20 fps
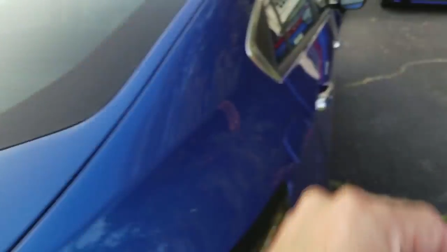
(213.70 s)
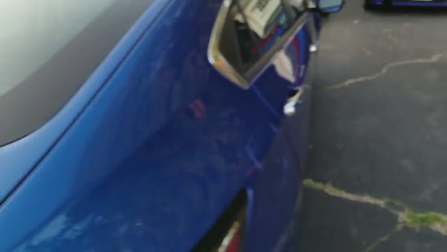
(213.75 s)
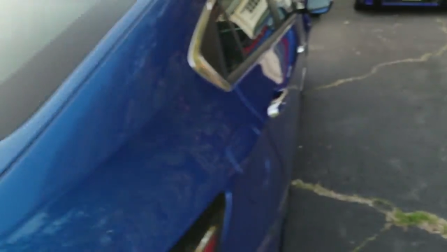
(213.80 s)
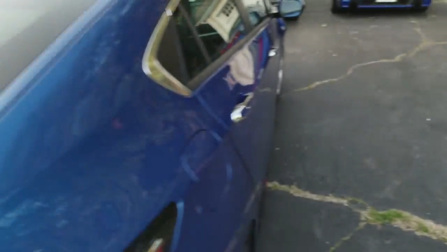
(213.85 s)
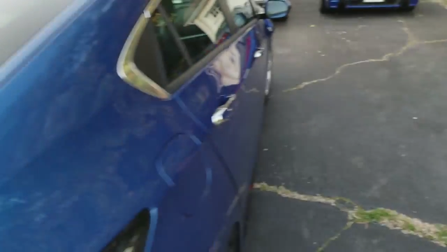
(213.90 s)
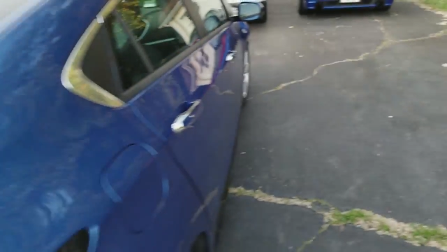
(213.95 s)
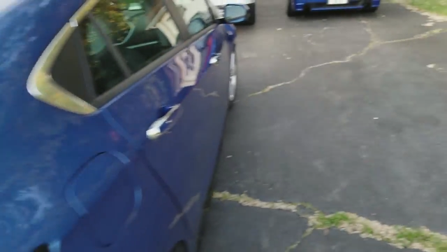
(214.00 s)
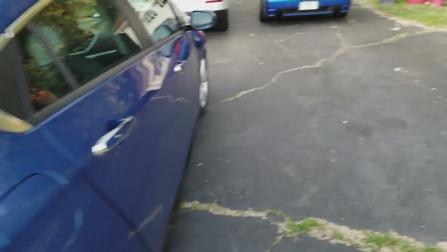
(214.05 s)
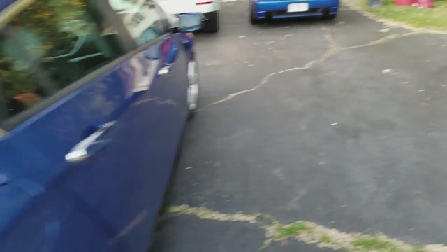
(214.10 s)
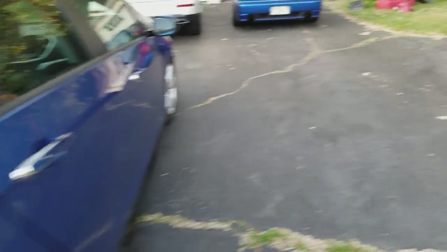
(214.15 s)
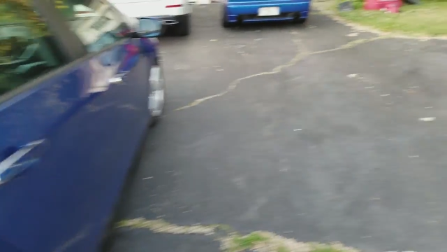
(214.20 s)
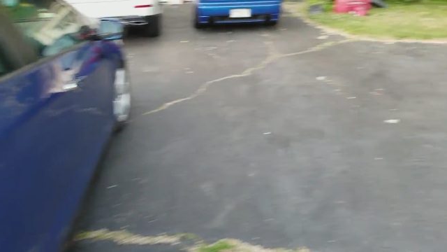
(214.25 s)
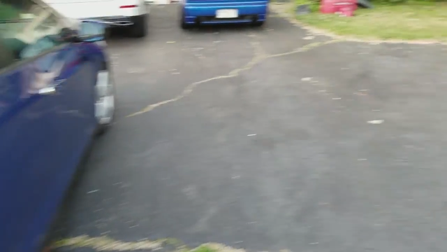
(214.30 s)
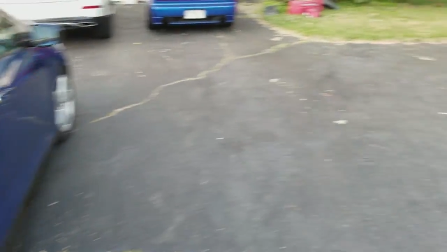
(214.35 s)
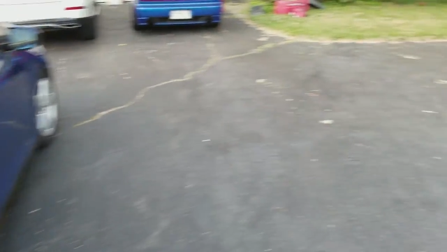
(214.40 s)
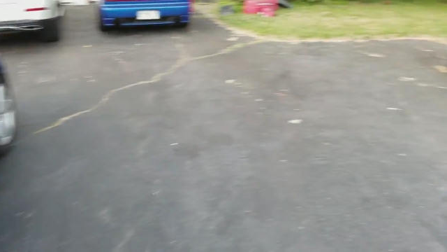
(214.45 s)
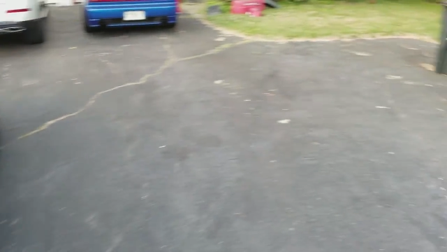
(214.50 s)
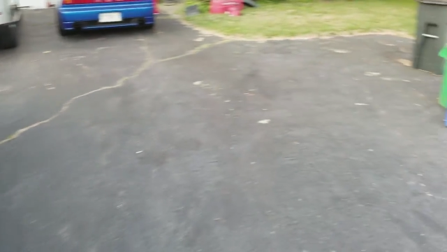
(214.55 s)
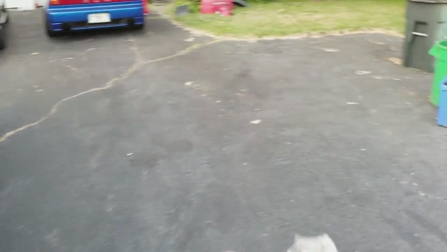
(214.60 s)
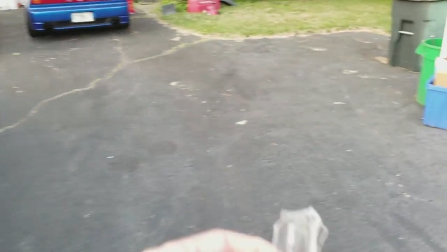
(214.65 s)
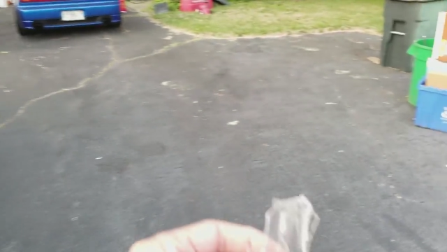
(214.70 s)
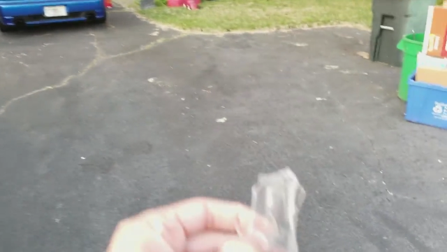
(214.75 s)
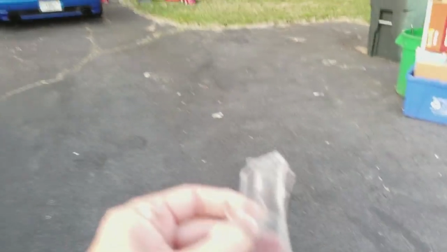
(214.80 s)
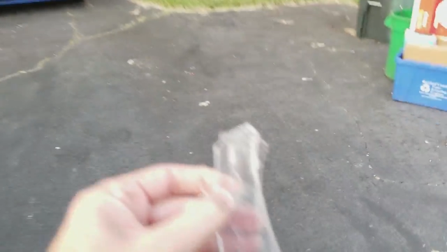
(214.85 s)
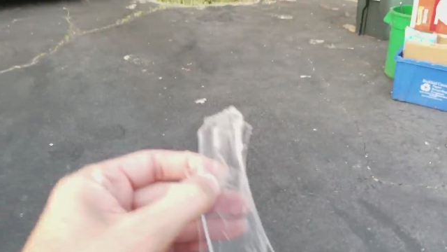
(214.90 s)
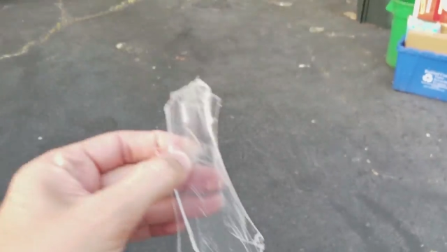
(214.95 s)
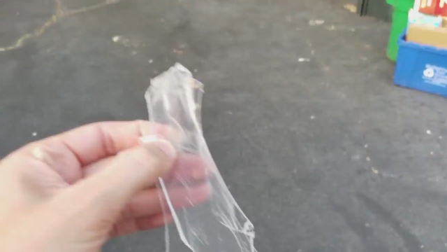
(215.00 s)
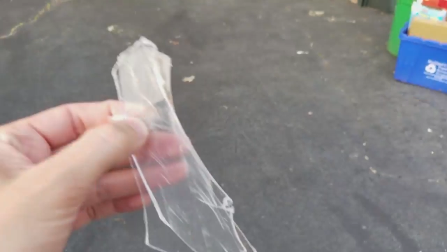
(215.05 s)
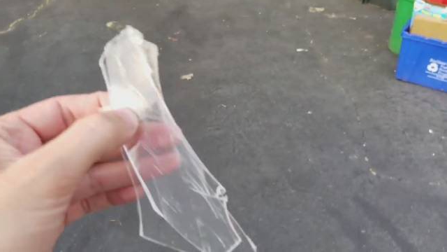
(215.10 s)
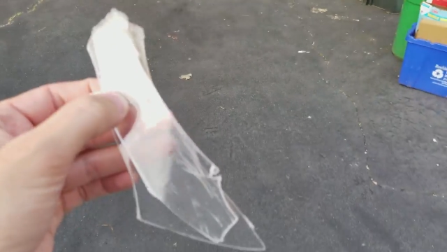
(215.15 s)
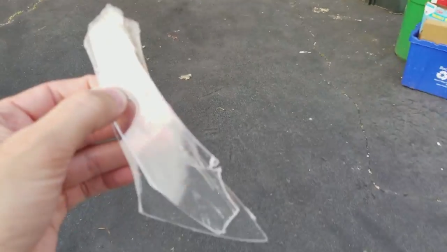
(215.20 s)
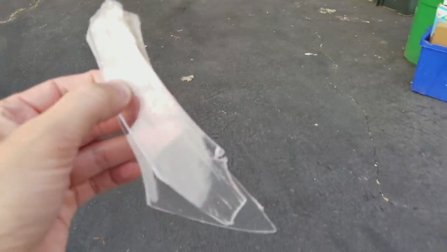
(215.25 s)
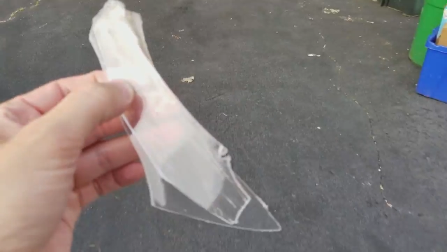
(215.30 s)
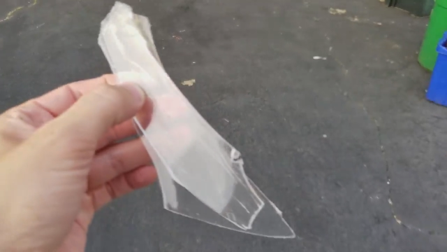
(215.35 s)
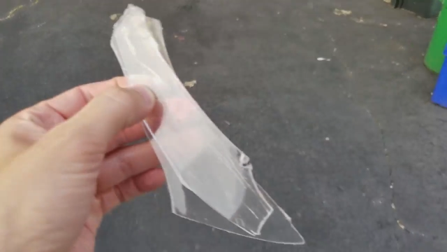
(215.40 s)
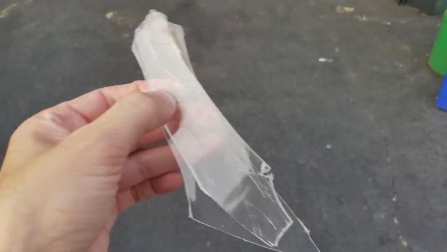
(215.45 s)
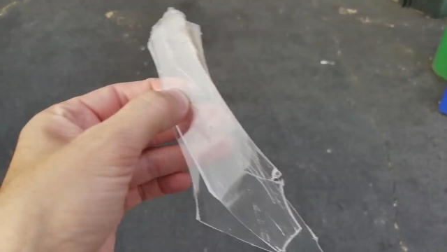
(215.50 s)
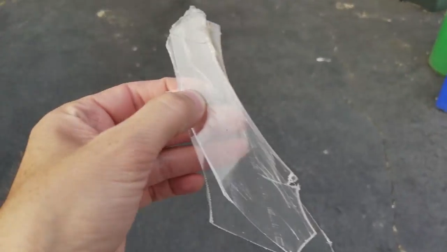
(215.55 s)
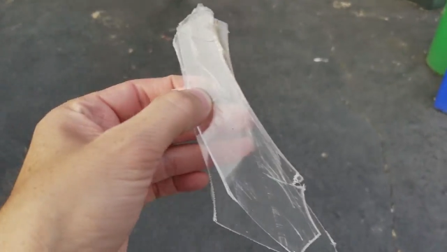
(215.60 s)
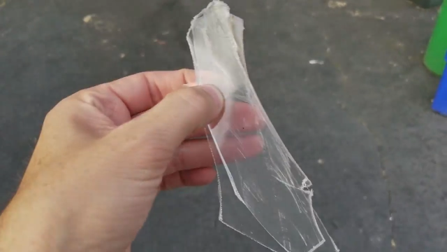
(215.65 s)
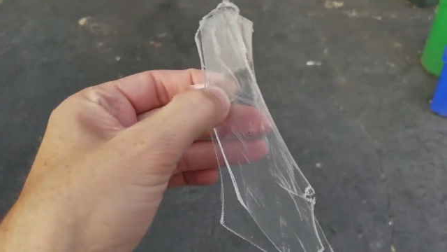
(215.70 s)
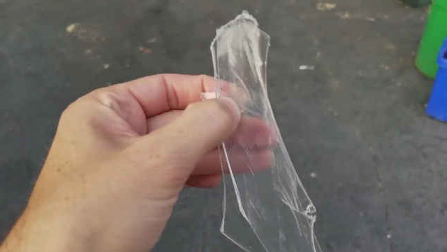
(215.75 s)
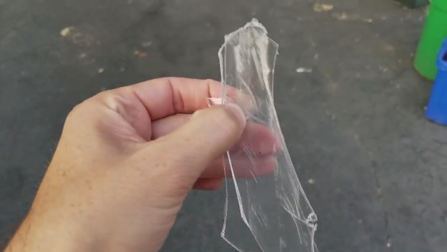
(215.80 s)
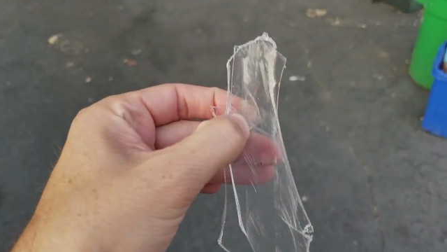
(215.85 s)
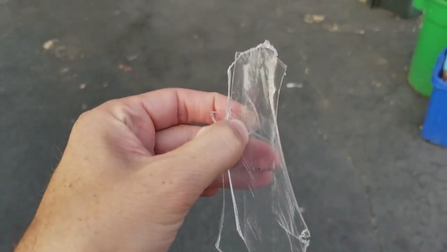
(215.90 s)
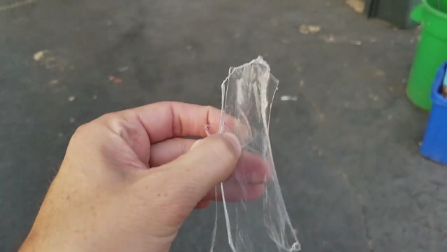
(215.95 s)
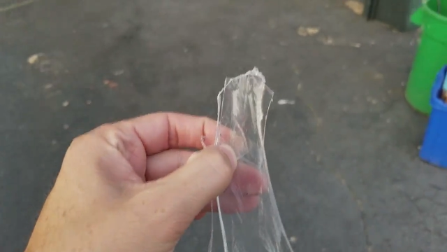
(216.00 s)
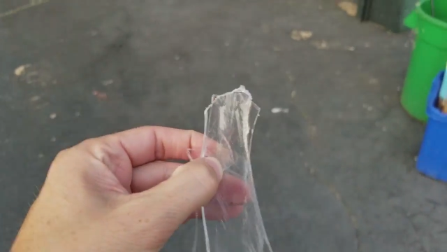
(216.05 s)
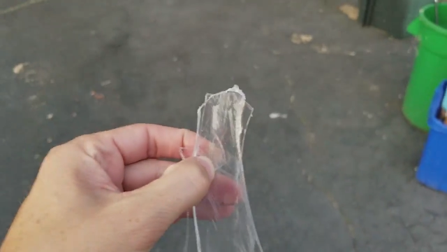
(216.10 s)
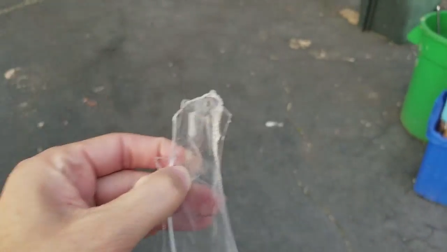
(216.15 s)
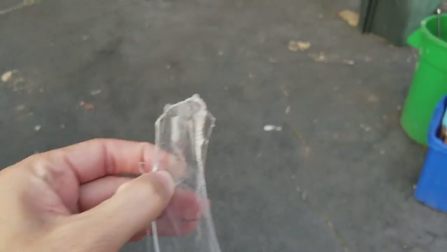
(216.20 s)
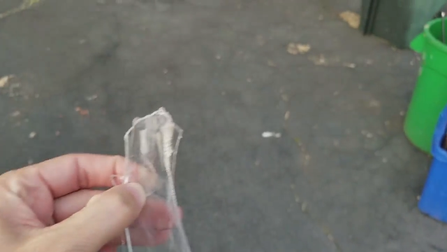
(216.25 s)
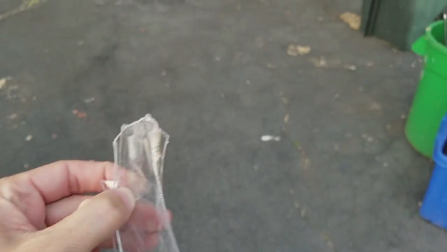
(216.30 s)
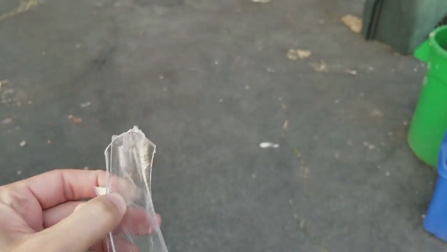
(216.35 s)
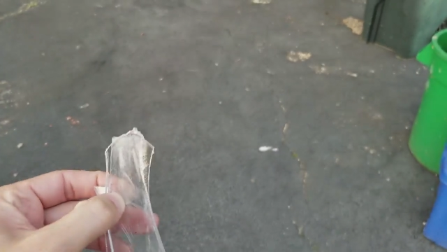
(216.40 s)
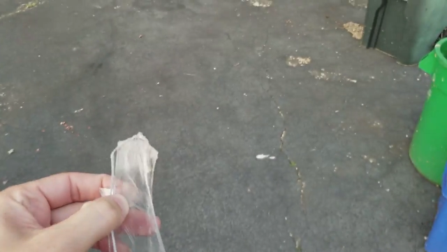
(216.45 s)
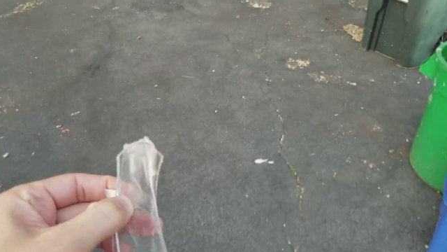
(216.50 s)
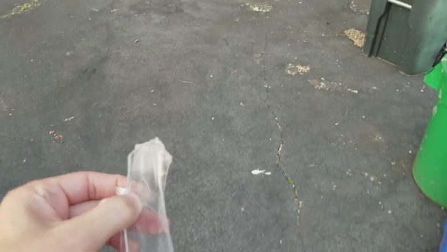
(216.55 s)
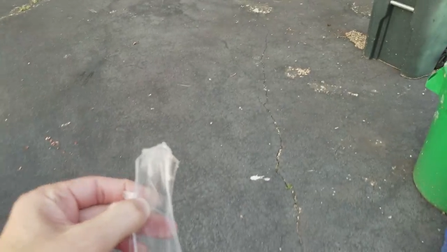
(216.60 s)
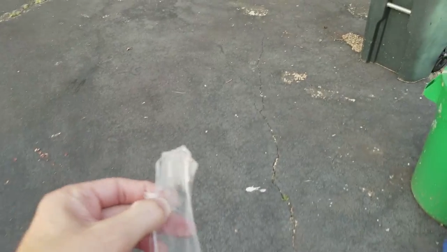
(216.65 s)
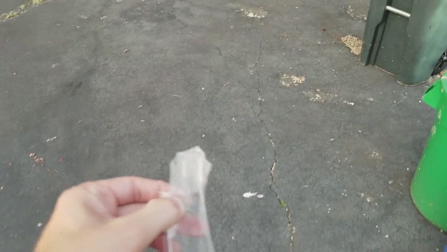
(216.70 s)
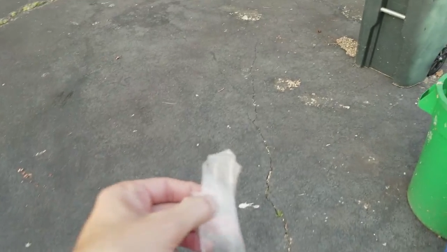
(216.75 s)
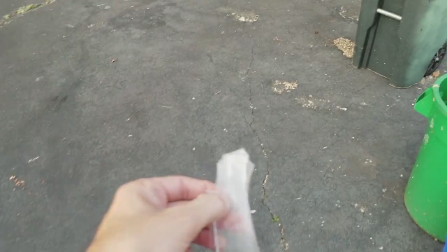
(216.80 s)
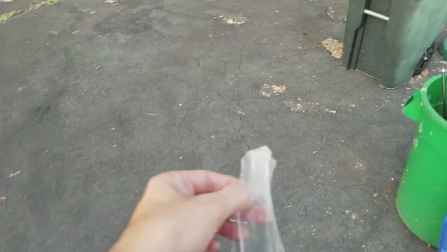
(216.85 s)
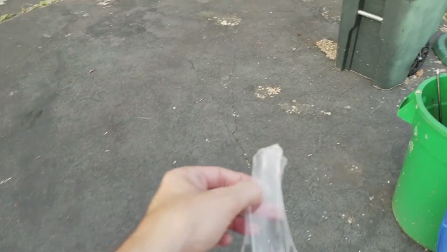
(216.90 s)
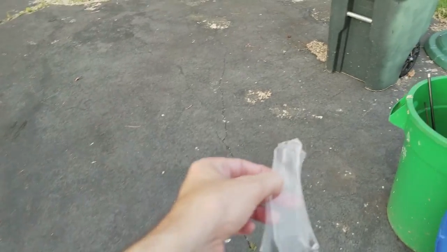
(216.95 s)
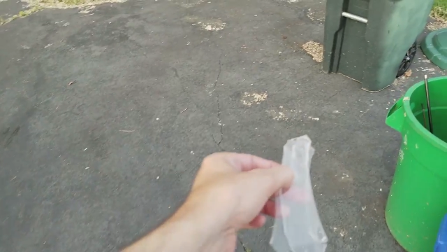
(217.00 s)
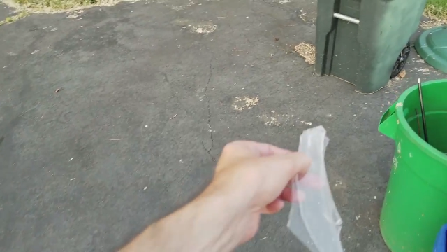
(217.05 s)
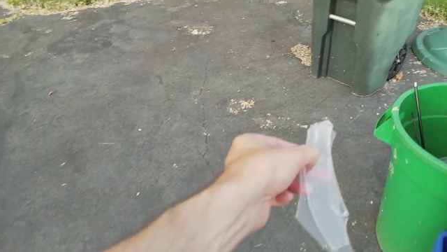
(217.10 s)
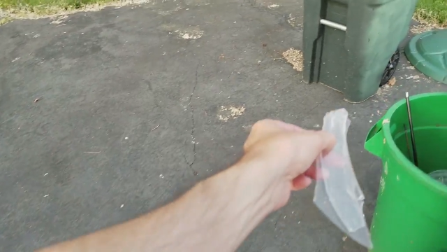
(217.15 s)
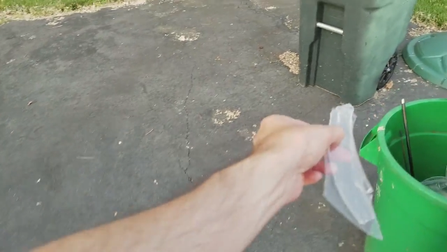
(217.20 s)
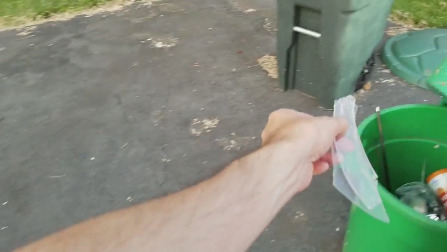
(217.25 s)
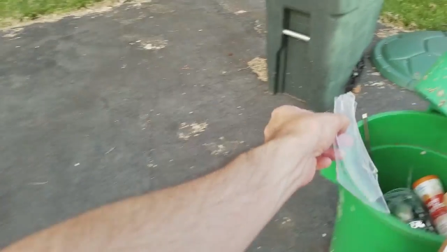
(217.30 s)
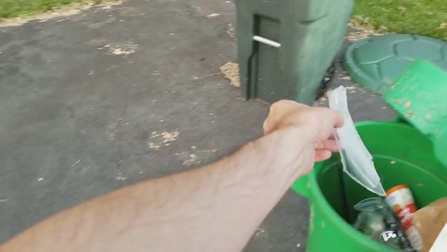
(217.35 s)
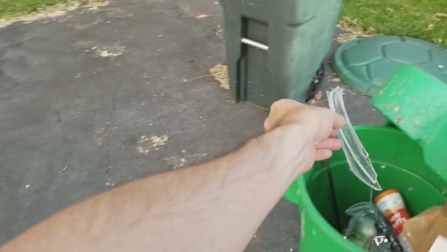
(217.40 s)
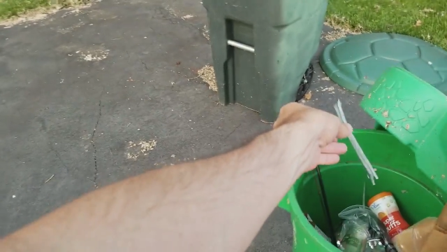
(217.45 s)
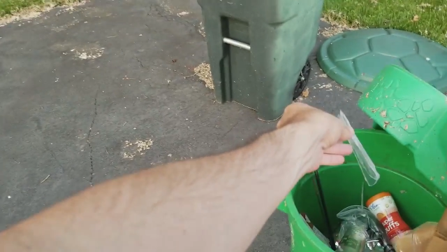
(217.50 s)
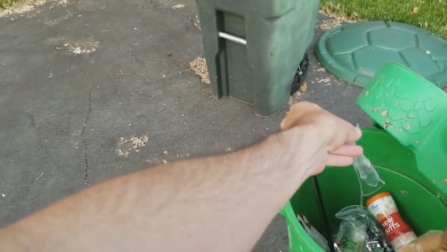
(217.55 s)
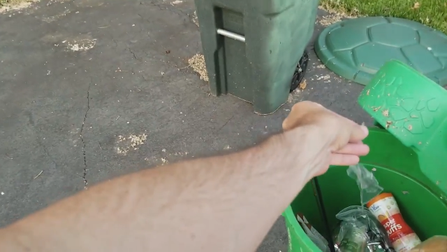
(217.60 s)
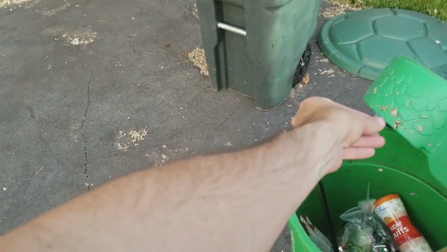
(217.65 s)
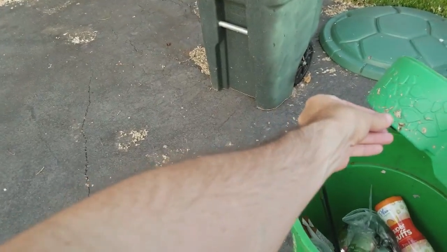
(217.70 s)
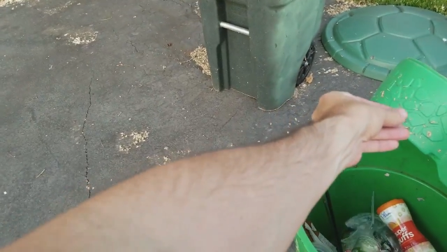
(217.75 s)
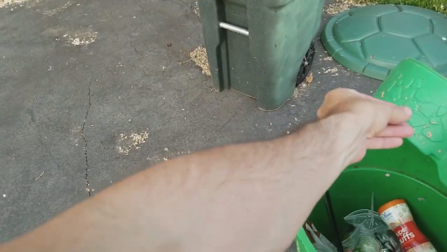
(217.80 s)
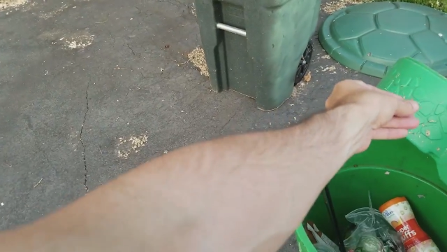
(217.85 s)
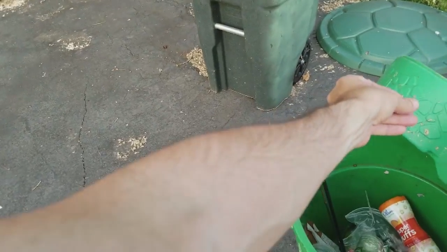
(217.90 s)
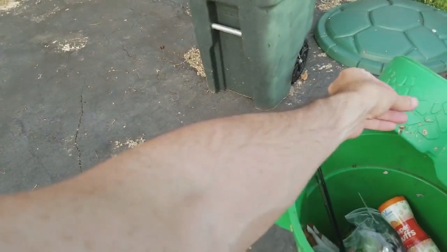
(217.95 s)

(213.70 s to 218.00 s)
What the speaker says: Nobody's mouth can be seen.